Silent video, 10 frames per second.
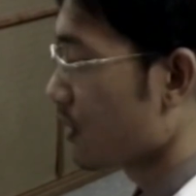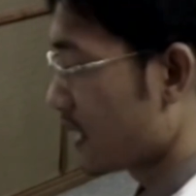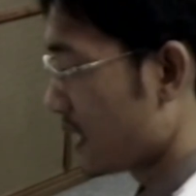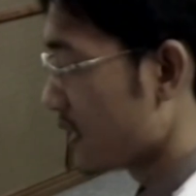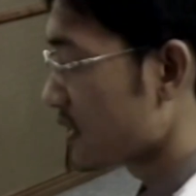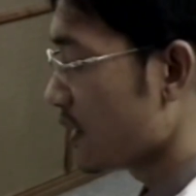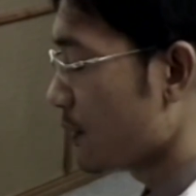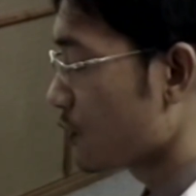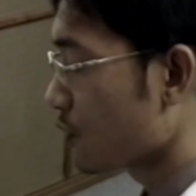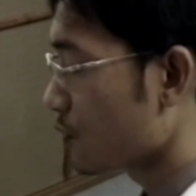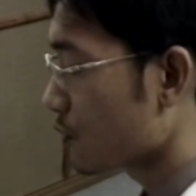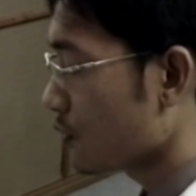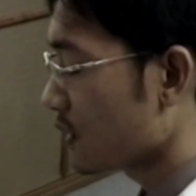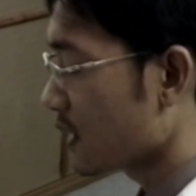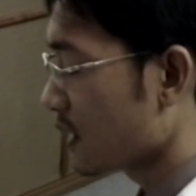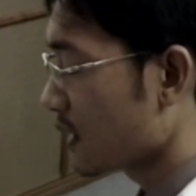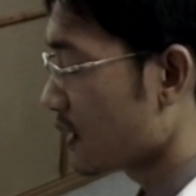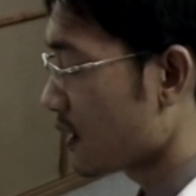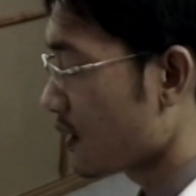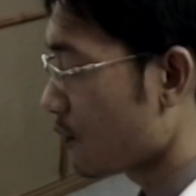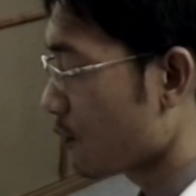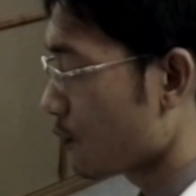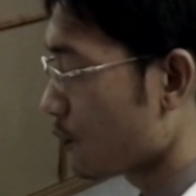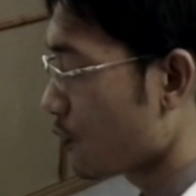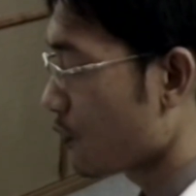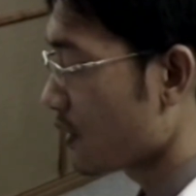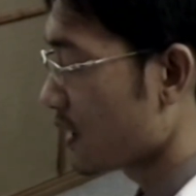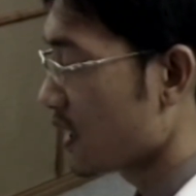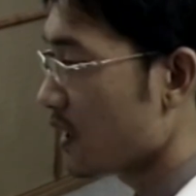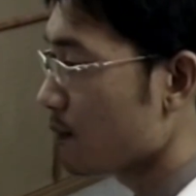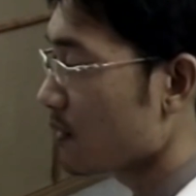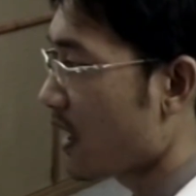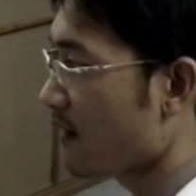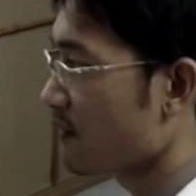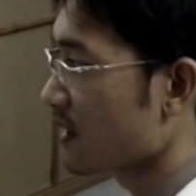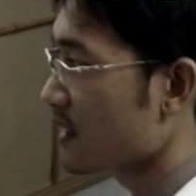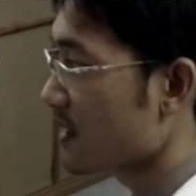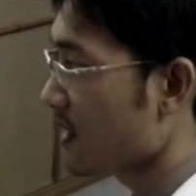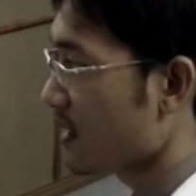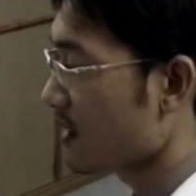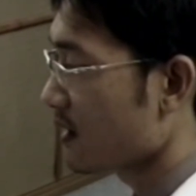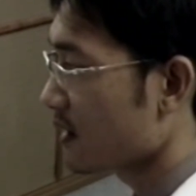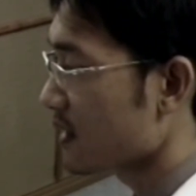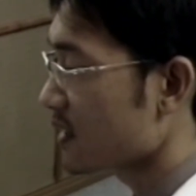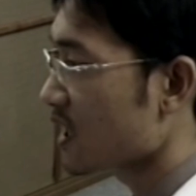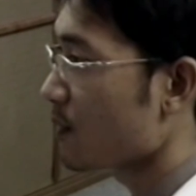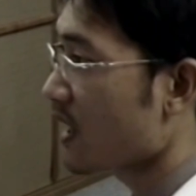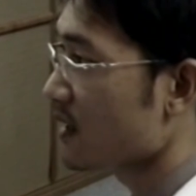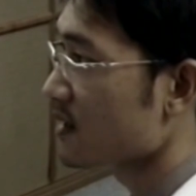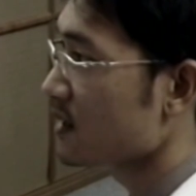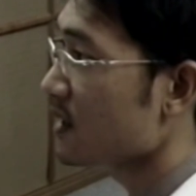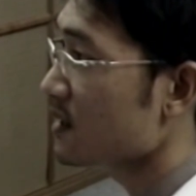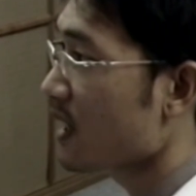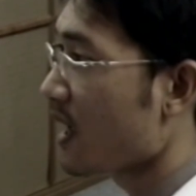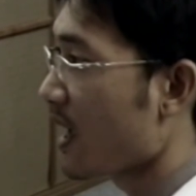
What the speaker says: Okay, his lipid control, for him having ischemic heart disease